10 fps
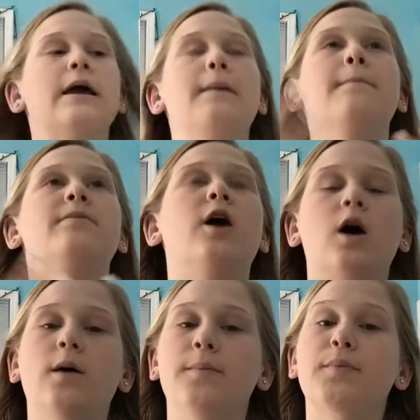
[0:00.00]
the
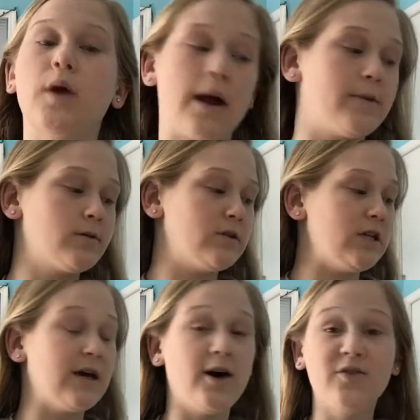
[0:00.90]

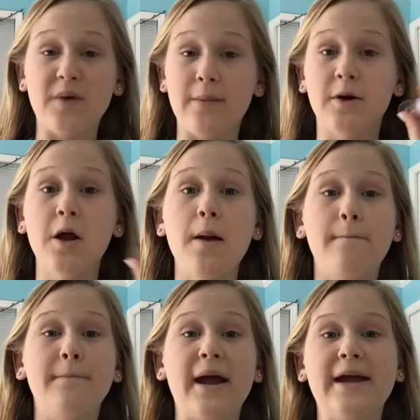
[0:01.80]
e.l.f. primer
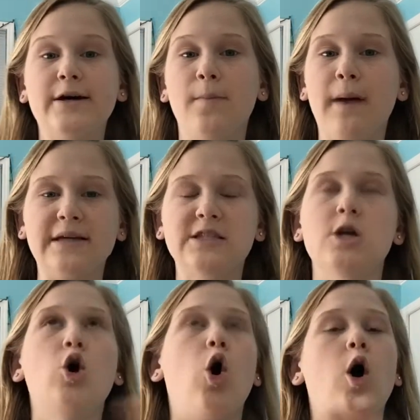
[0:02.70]
made my
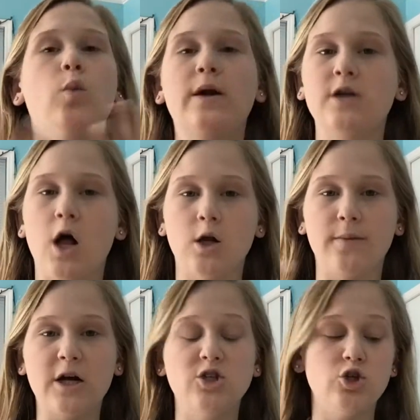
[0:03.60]
skin all one color,
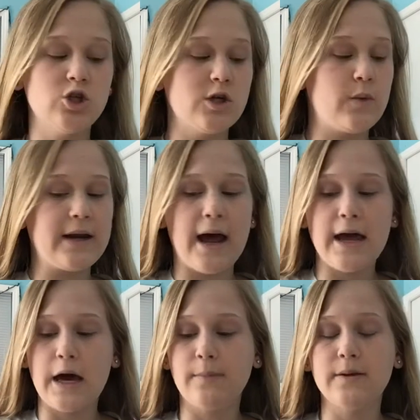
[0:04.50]
because usually when I
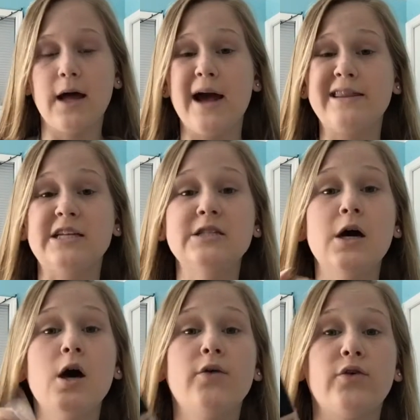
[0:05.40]
apply this
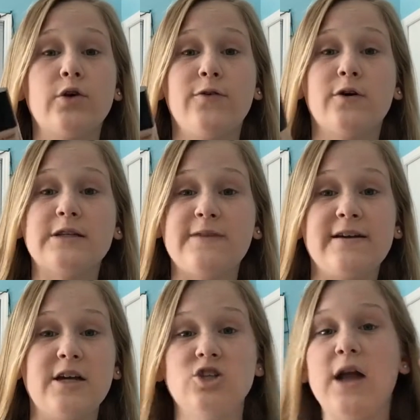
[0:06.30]
Photo Focus
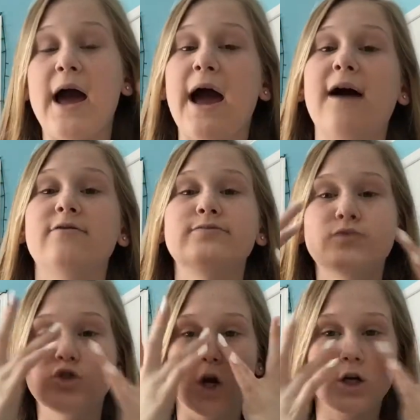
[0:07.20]
foundation, I have
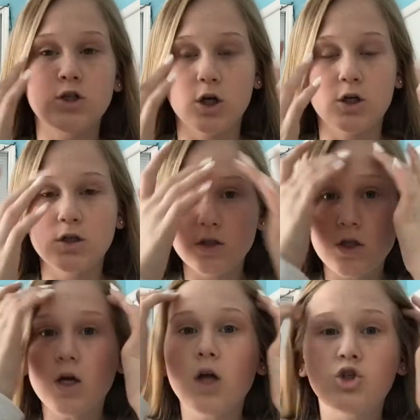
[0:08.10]
dark circles.
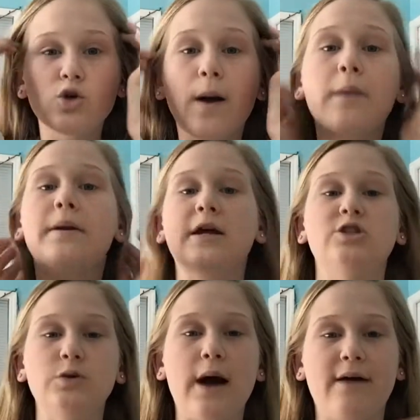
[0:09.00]
They're not too bad, but I
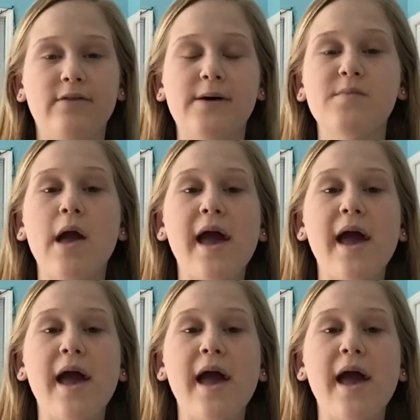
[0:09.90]
do have them,